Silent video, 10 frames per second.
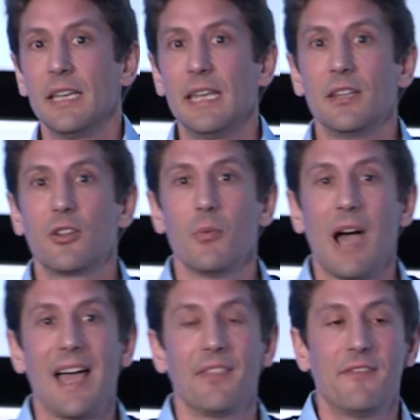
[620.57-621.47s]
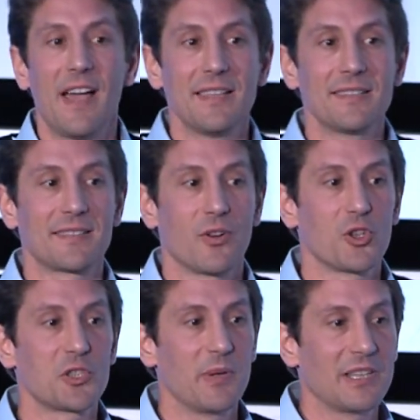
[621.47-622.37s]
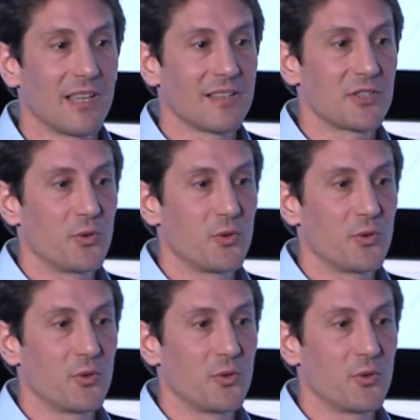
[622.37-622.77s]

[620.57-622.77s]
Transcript: in the advanced hospitals,